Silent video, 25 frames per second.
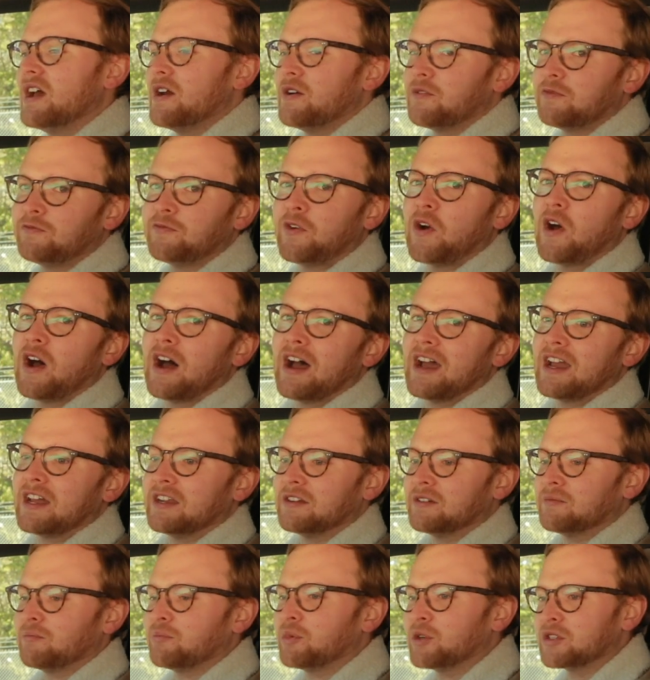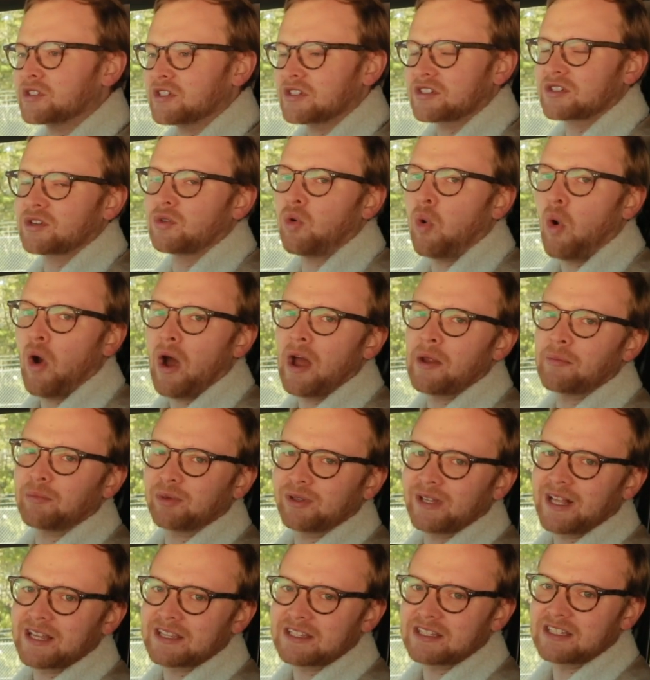fine, but just quite
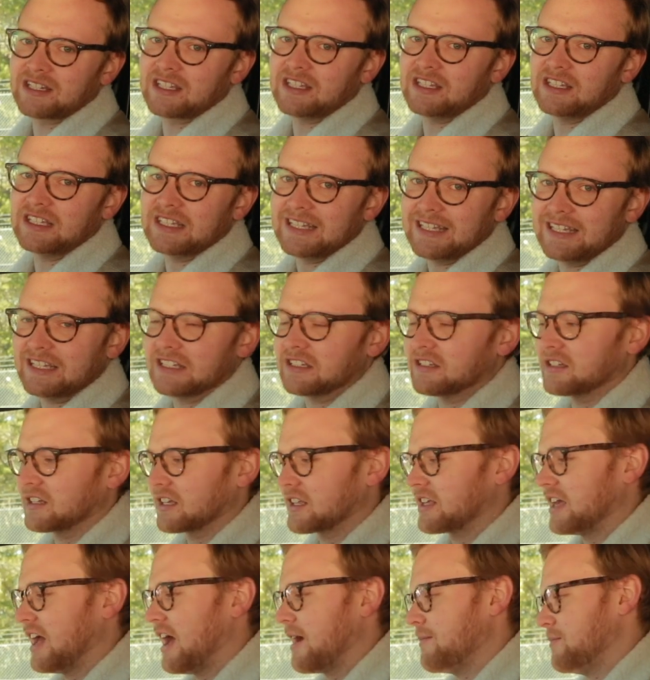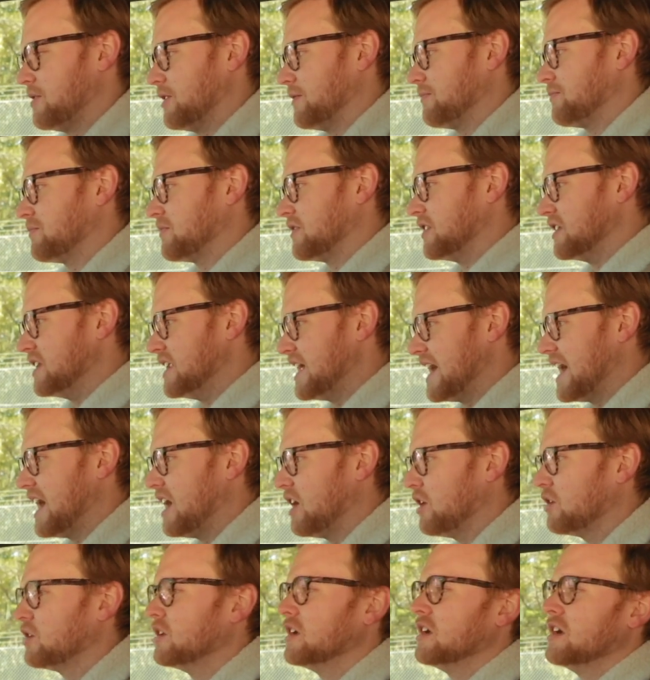plasticky in the cabin.
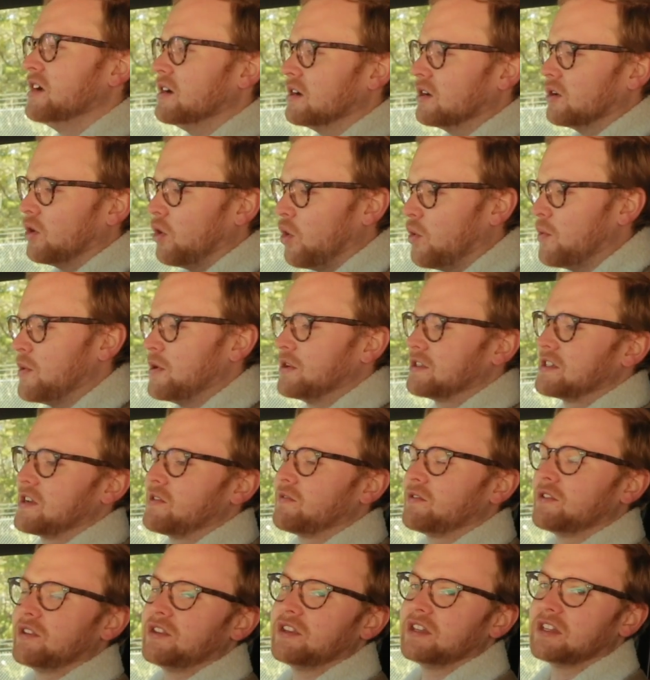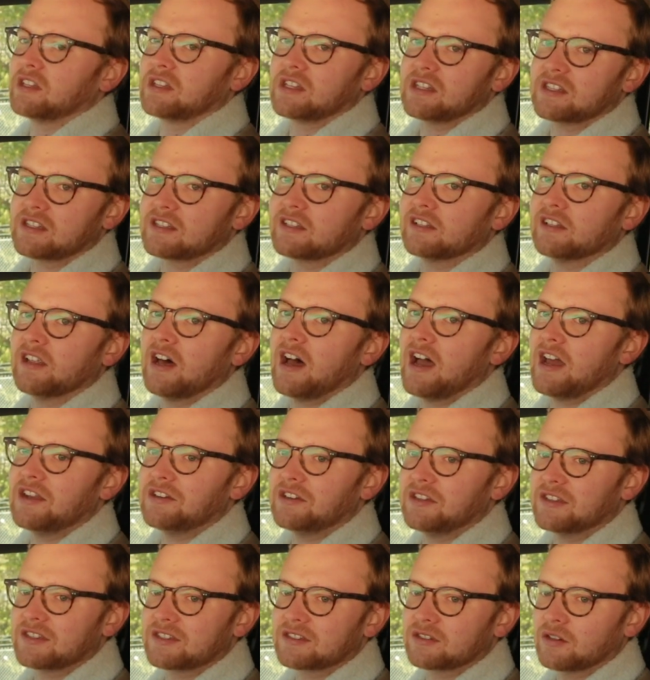Now, almost everything is lined
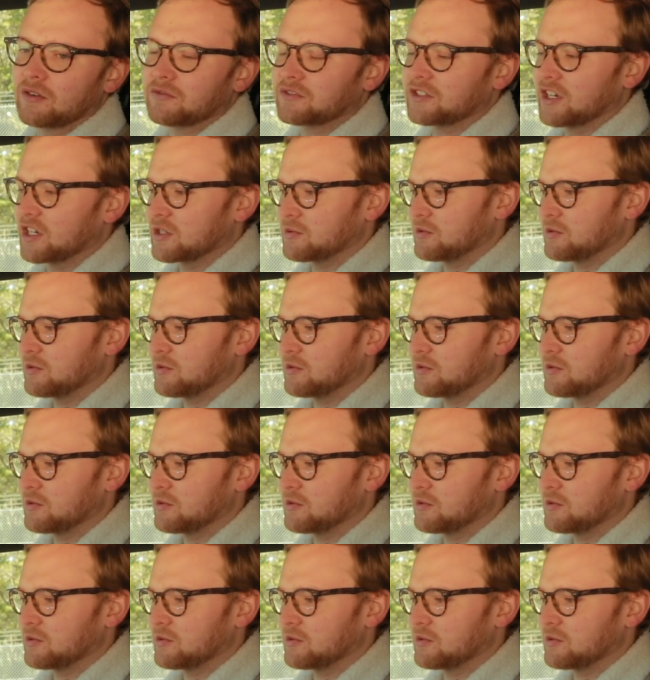in soft touch